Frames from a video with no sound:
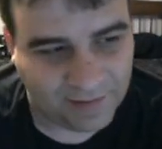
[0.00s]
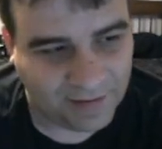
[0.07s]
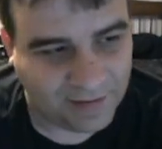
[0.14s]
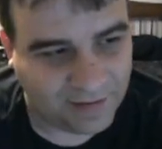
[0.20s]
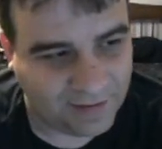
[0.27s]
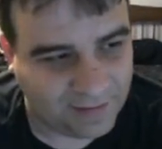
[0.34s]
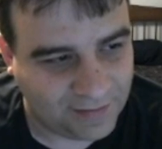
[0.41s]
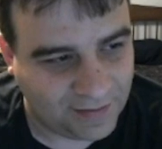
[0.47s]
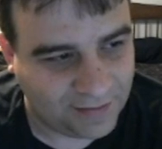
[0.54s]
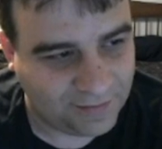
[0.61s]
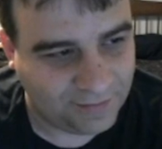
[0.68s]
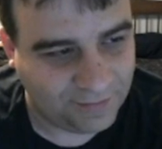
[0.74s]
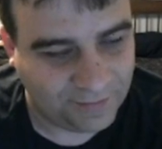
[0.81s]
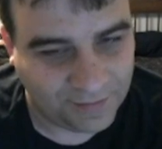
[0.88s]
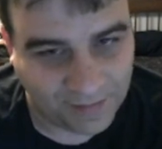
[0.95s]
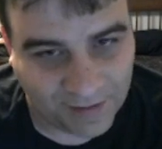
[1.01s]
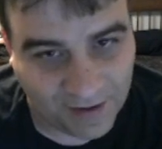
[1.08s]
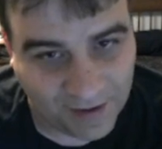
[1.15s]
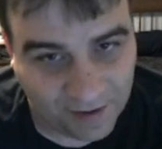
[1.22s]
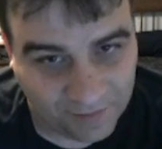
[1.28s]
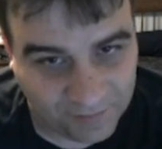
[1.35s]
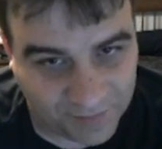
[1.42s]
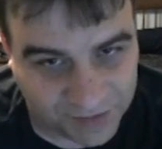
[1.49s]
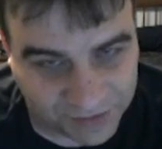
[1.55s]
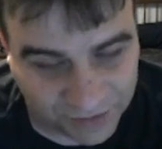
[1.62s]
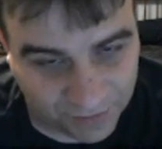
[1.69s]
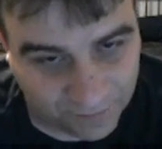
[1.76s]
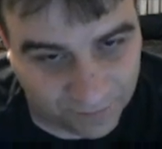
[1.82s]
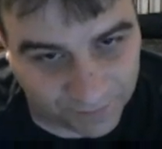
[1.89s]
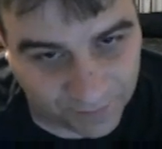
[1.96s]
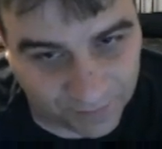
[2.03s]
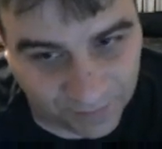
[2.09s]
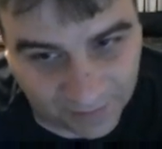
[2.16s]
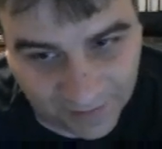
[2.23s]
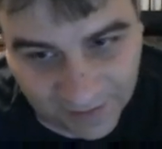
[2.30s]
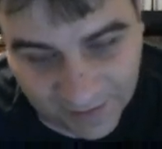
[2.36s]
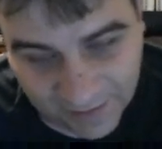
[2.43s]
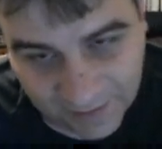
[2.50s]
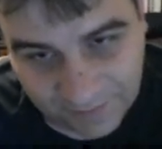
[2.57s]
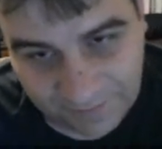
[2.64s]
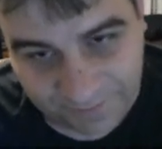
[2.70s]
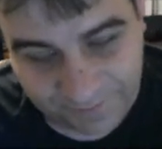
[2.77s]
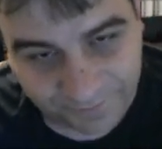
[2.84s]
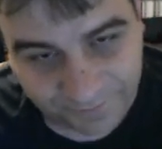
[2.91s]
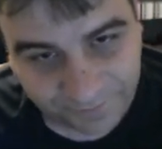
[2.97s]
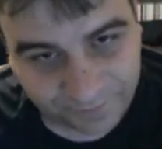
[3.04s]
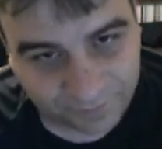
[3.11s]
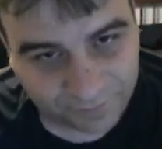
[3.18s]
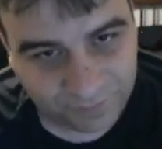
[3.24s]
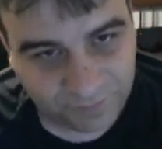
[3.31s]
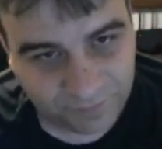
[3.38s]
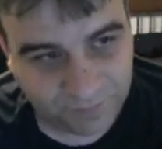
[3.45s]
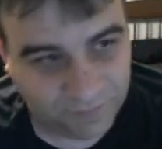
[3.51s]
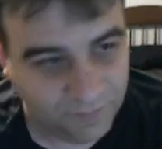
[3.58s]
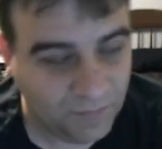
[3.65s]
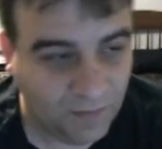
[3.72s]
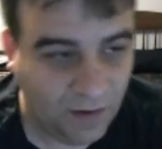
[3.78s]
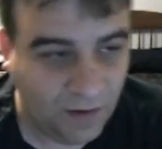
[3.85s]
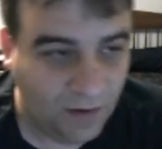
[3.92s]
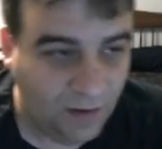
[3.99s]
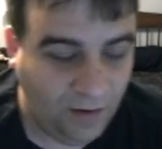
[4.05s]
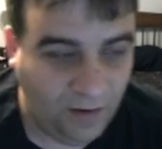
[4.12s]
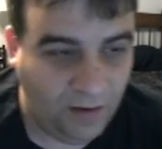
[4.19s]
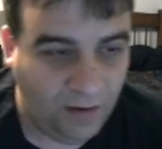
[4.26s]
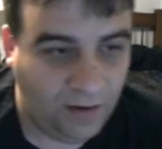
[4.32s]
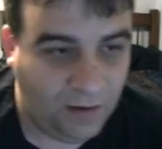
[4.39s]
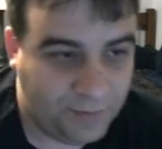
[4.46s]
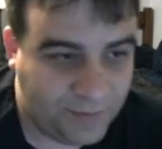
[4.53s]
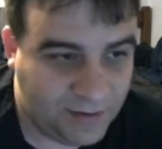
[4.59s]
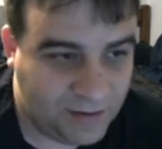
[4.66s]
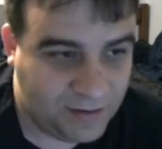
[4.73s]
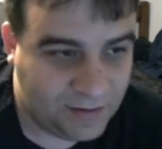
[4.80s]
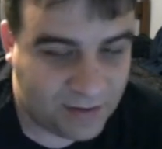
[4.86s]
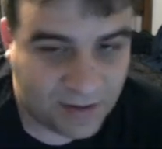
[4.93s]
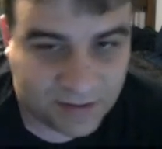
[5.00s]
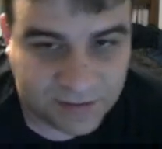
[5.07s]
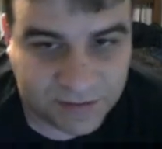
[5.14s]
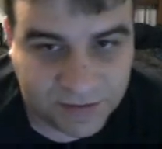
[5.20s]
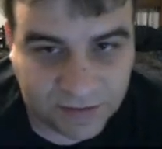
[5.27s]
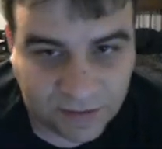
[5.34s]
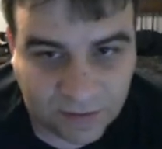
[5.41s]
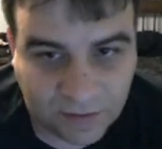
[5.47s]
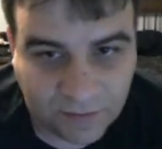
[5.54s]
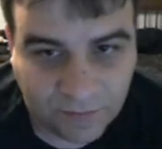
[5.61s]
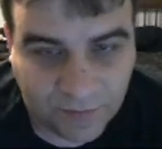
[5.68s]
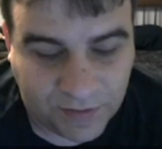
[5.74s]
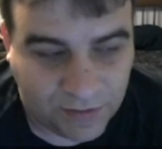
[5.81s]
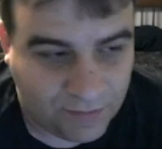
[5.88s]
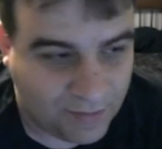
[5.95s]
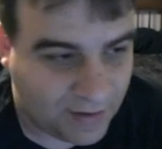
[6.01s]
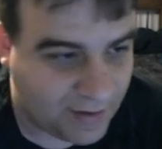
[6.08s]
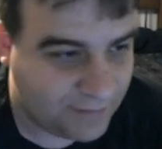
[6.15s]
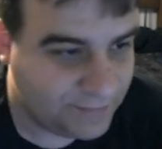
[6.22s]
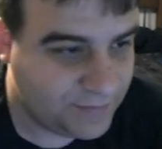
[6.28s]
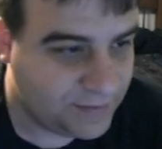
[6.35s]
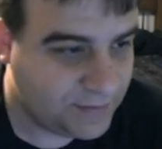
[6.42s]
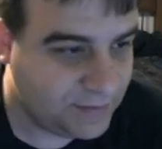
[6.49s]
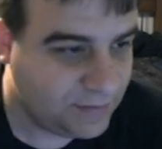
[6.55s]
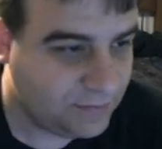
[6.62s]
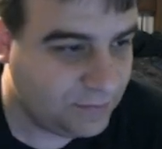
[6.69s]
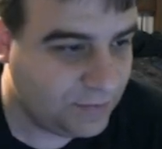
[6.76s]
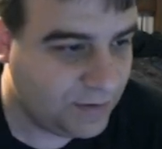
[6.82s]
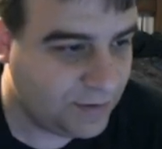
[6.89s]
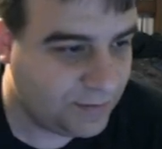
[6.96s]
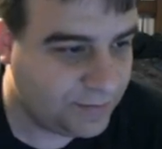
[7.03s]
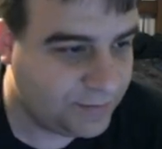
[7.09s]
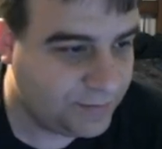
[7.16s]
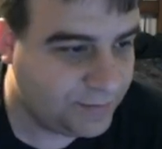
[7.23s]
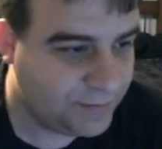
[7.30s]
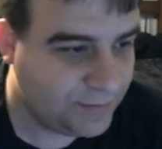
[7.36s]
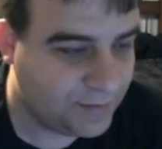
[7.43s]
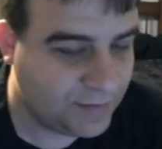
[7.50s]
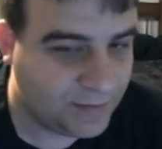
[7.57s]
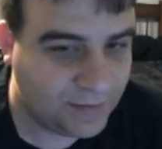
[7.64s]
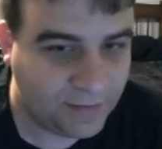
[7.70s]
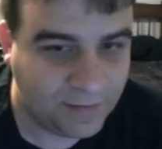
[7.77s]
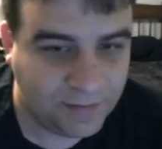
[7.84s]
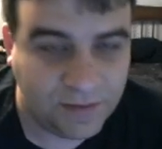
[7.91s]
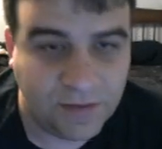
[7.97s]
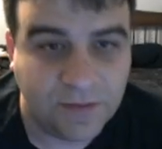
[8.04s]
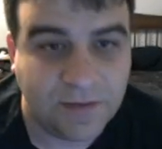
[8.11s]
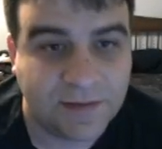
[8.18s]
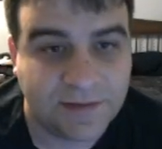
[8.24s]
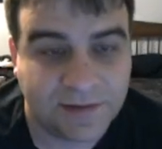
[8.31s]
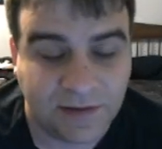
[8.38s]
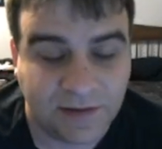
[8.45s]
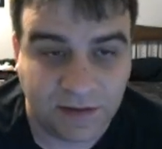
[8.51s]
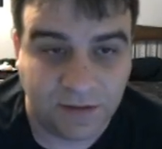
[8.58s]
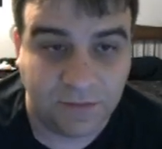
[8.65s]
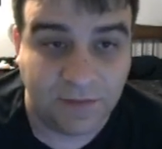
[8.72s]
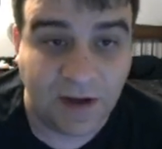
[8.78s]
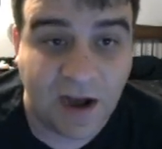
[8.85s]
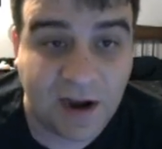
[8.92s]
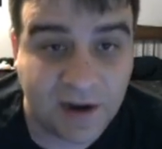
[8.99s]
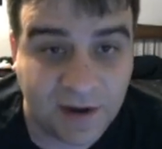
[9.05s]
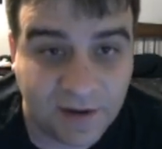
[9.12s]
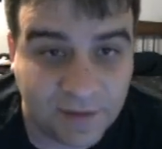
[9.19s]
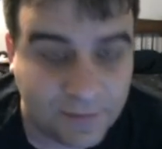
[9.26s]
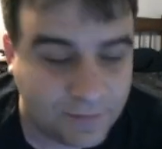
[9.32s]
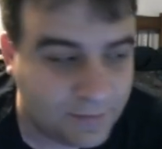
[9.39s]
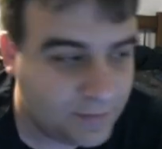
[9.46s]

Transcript: And I don't think I have much hope for her getting in next year when you have to deal with units like Unaka.